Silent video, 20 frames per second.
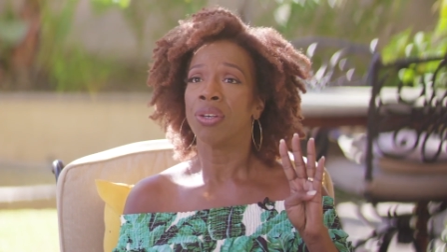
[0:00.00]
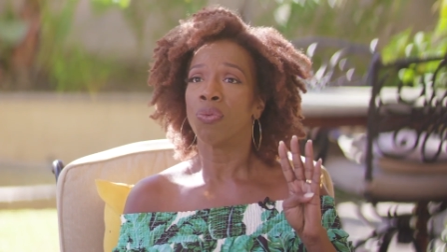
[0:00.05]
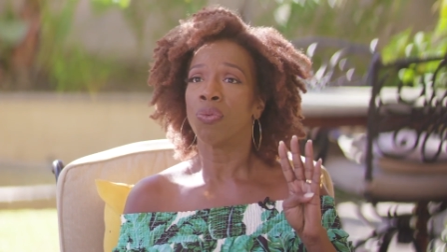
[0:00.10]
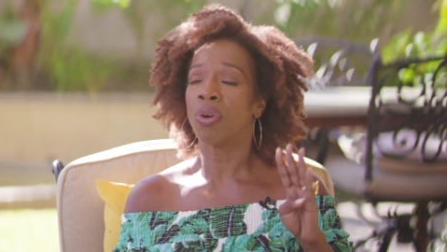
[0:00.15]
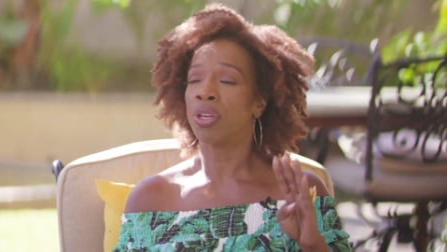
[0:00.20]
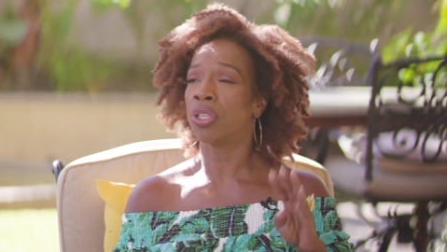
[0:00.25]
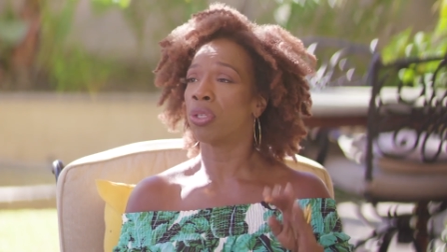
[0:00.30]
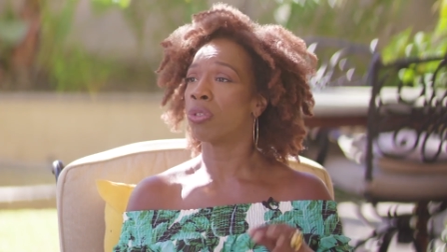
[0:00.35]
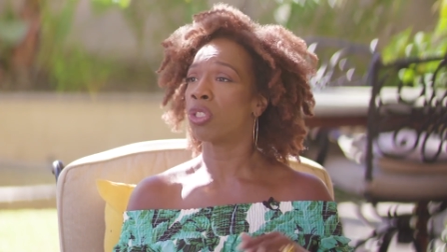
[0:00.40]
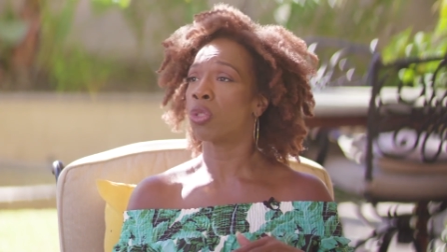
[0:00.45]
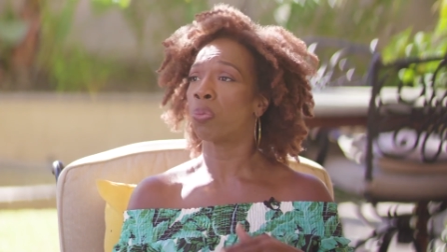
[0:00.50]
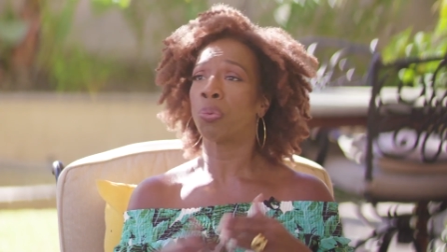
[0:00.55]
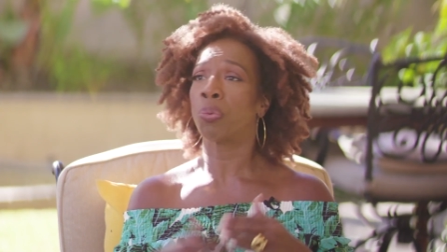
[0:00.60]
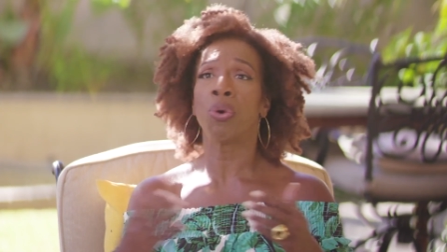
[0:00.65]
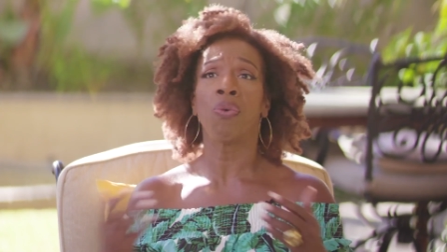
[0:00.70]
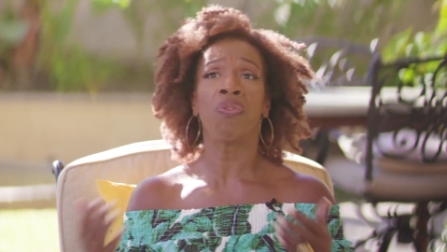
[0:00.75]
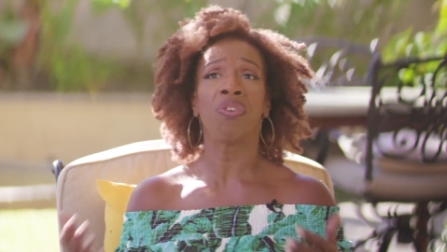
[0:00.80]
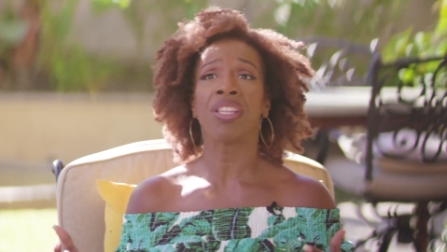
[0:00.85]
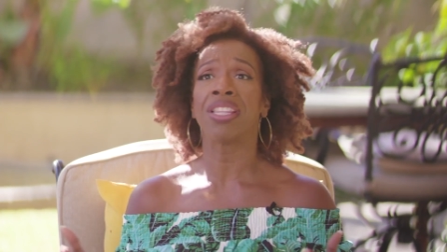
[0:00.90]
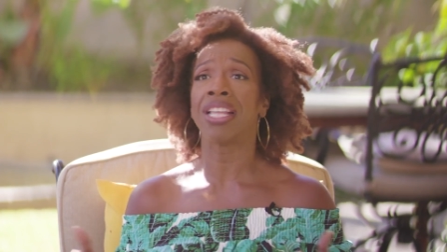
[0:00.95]
Whether it's
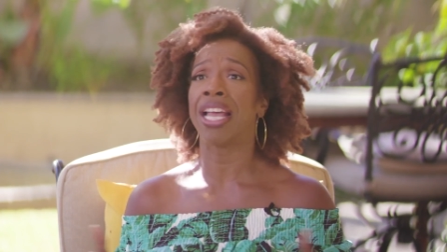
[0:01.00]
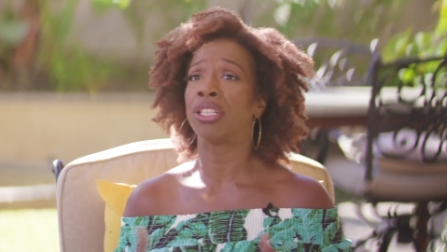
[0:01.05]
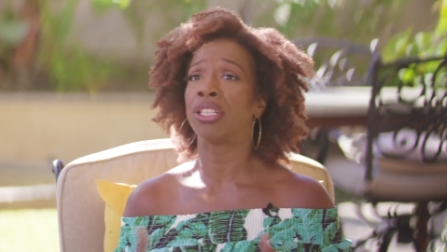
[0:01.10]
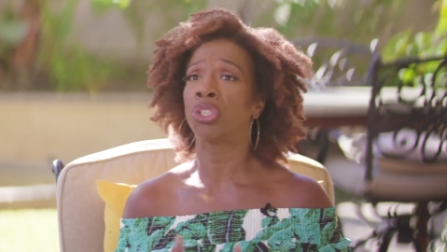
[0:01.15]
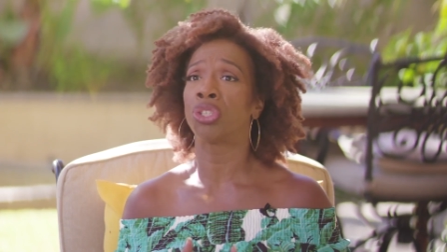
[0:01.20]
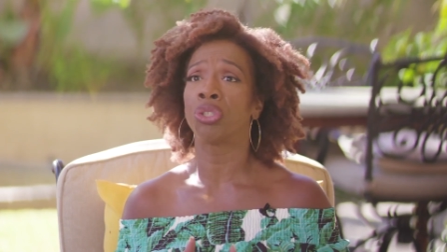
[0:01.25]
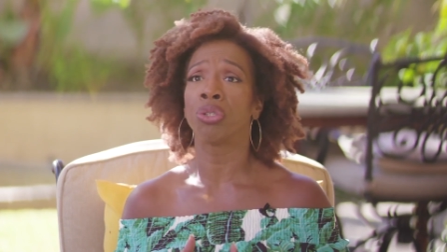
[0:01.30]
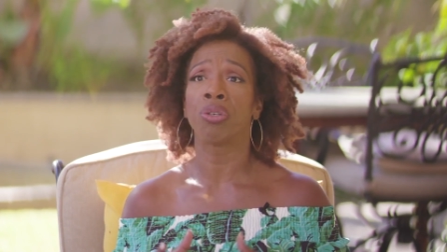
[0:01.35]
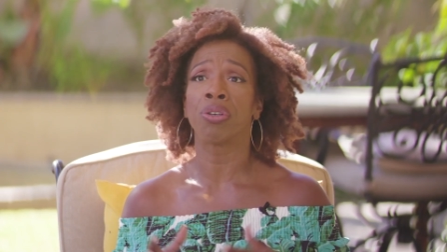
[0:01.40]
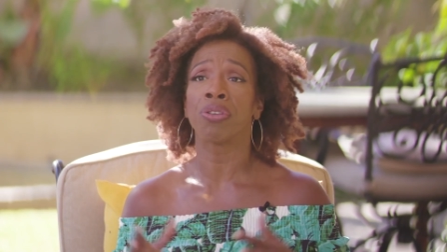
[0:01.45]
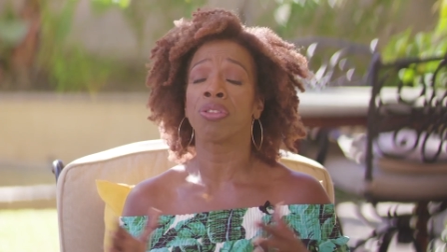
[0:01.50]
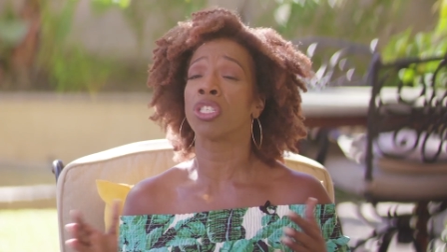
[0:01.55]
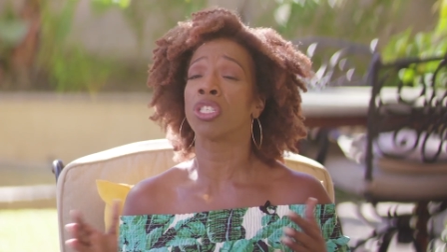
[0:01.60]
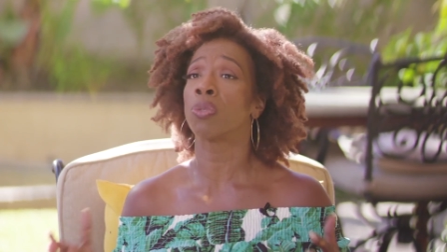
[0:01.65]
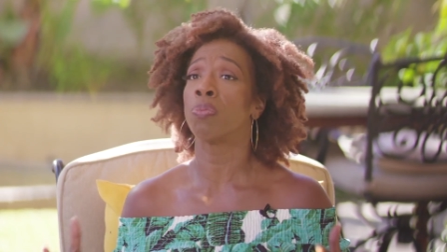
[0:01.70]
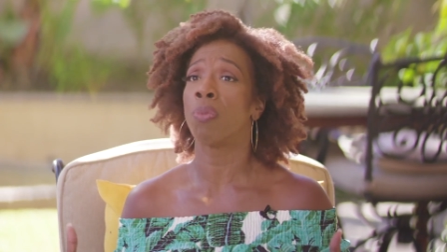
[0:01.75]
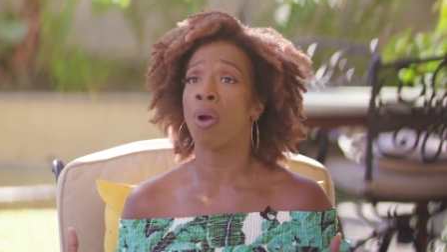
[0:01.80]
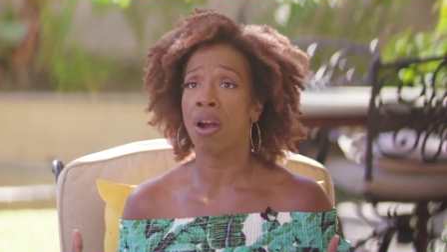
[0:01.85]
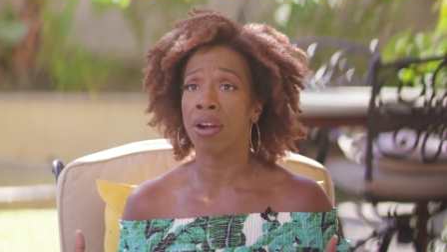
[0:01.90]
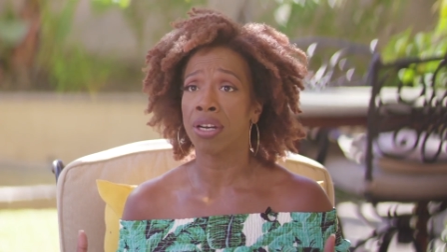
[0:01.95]
proving that you're the
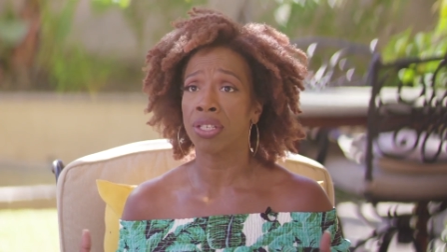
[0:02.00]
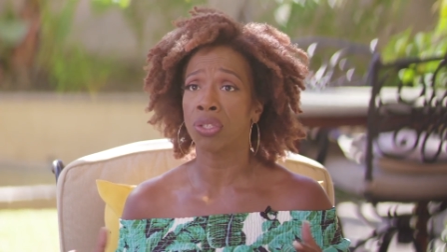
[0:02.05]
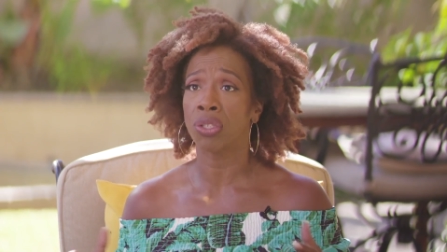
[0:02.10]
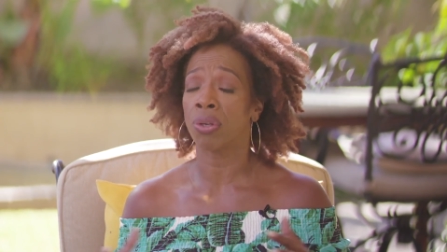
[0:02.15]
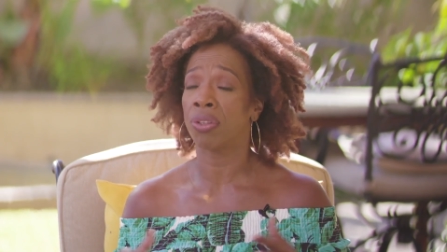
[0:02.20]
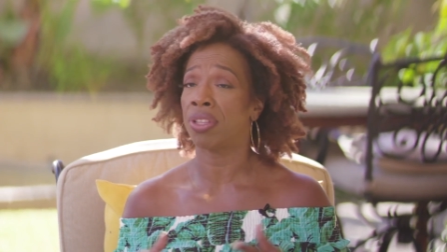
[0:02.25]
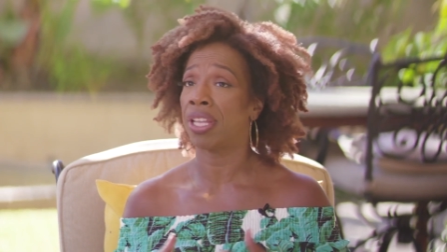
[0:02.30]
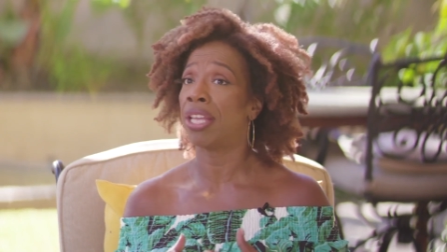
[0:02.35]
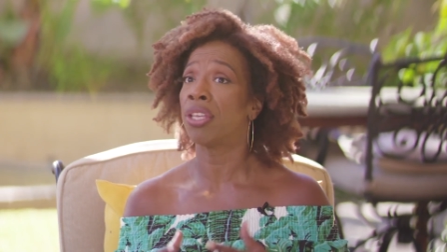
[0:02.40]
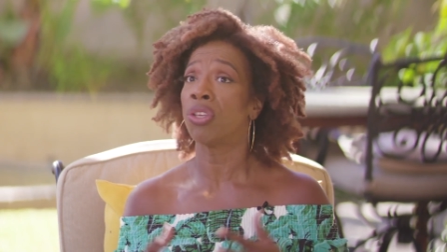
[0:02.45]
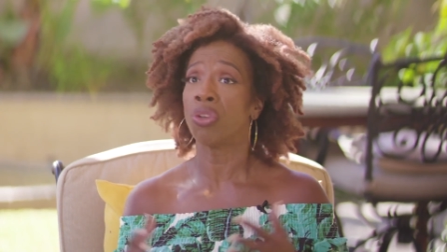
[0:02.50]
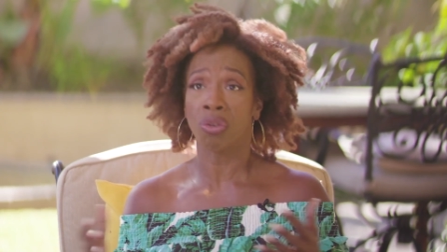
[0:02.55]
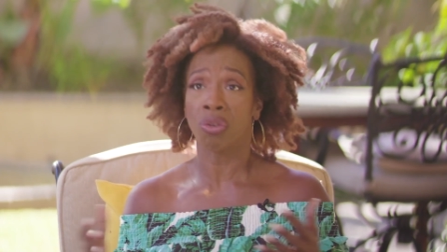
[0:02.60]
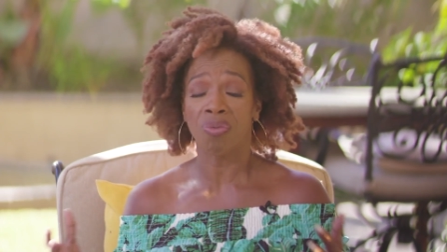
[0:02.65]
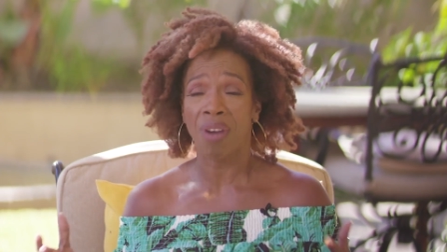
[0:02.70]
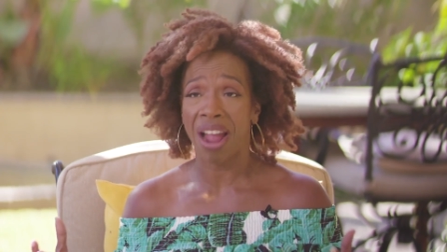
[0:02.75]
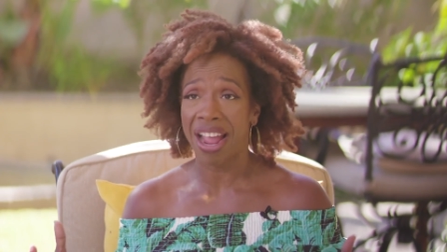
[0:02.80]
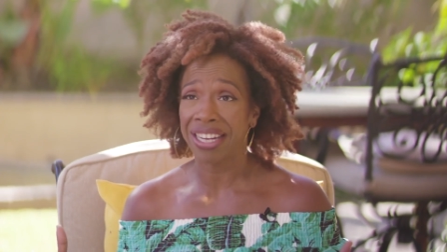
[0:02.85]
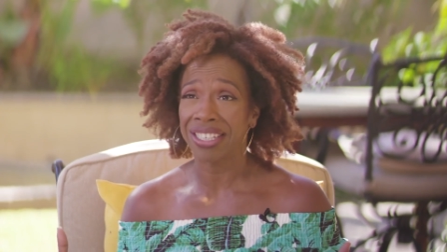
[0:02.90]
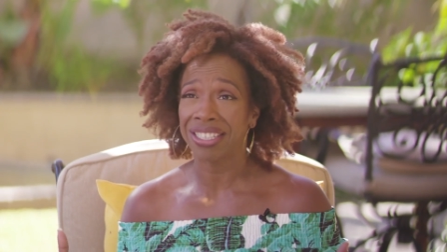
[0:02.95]
smartest or that you're
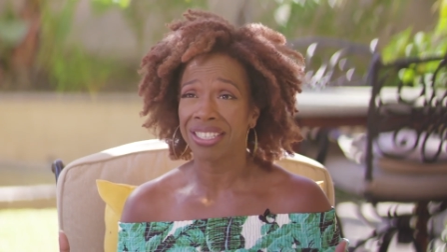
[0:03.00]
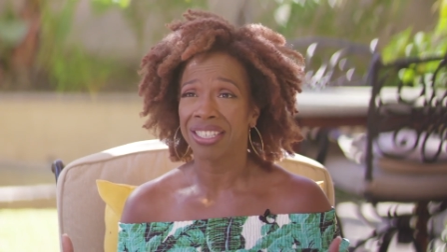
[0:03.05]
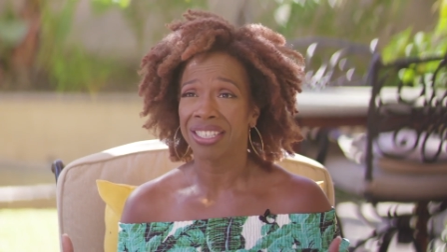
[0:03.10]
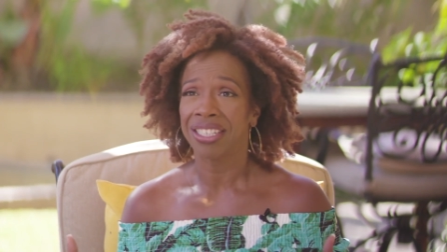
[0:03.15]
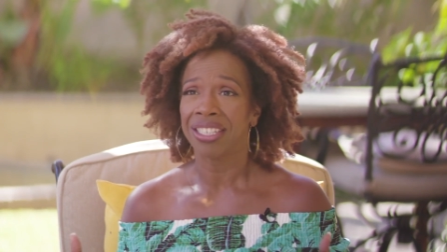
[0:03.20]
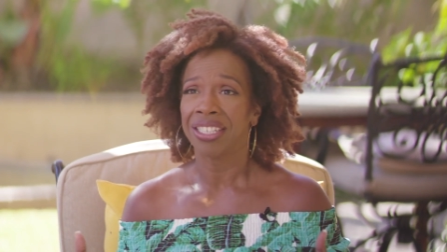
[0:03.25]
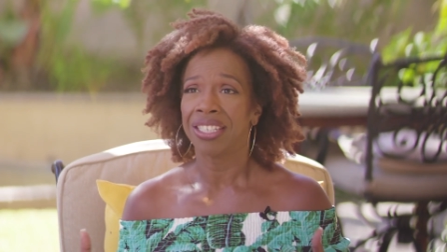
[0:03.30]
right,